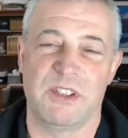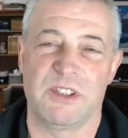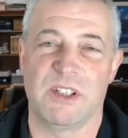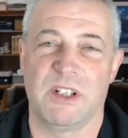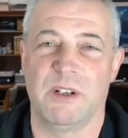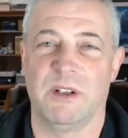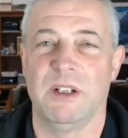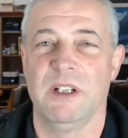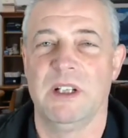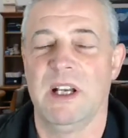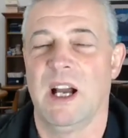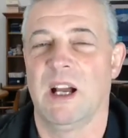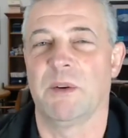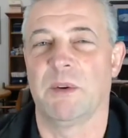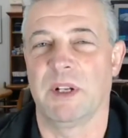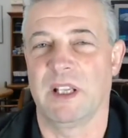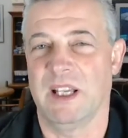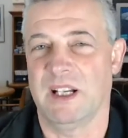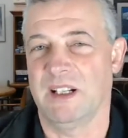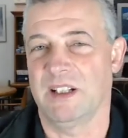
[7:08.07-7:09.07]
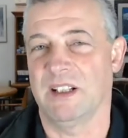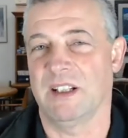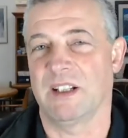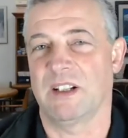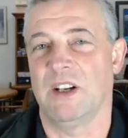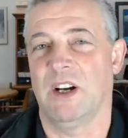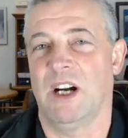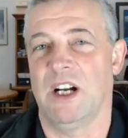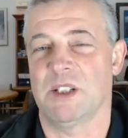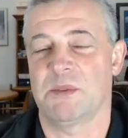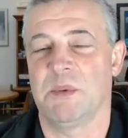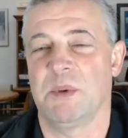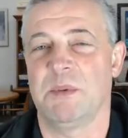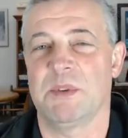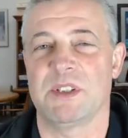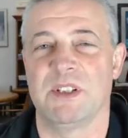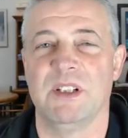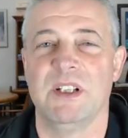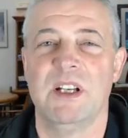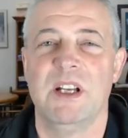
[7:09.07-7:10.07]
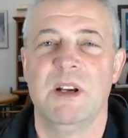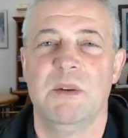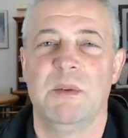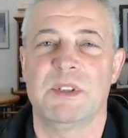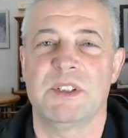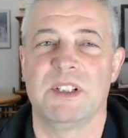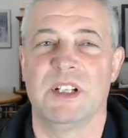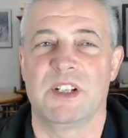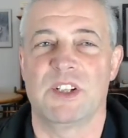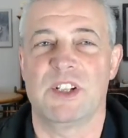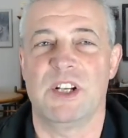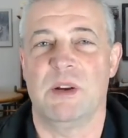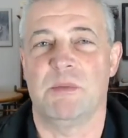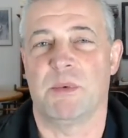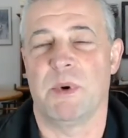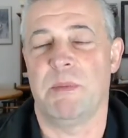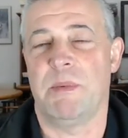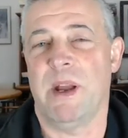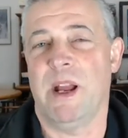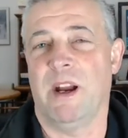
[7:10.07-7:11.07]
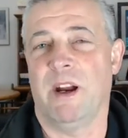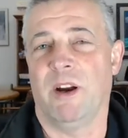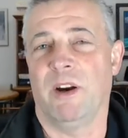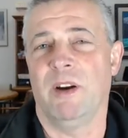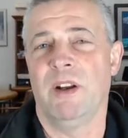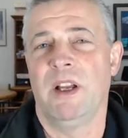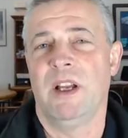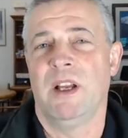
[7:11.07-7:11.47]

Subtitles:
I don't want to get into the cost, but it wasn't a cheap repair.